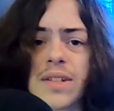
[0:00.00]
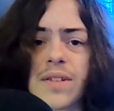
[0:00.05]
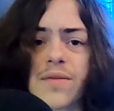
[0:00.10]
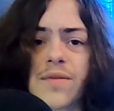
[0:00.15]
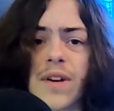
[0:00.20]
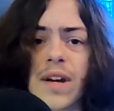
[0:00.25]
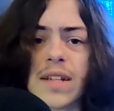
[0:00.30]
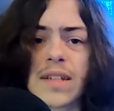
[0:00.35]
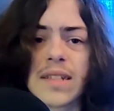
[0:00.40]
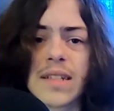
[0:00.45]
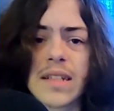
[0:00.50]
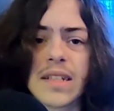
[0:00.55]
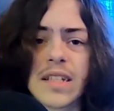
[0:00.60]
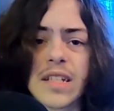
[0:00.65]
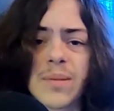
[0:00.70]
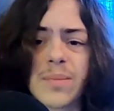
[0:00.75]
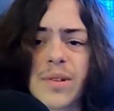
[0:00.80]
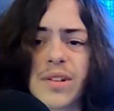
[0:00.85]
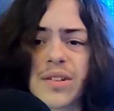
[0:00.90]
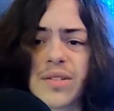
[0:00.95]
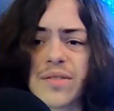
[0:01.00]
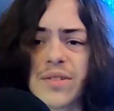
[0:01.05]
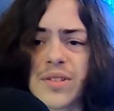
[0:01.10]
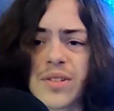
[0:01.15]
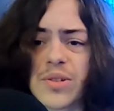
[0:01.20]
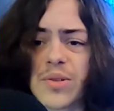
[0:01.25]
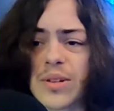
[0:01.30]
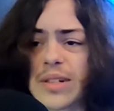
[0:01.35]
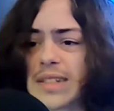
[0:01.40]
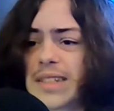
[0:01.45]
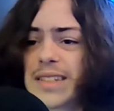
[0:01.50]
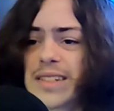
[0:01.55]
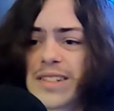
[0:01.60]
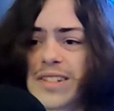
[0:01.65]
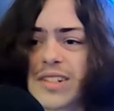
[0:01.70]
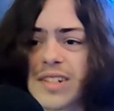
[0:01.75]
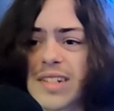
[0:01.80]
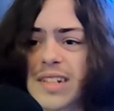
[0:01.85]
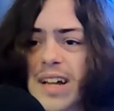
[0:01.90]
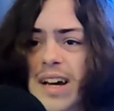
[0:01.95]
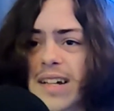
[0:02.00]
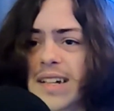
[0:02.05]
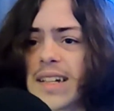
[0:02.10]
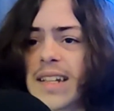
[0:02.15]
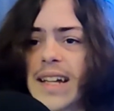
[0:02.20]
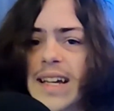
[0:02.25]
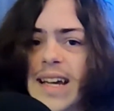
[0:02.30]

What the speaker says: of fight scenes in the middle of your story. It's just not going to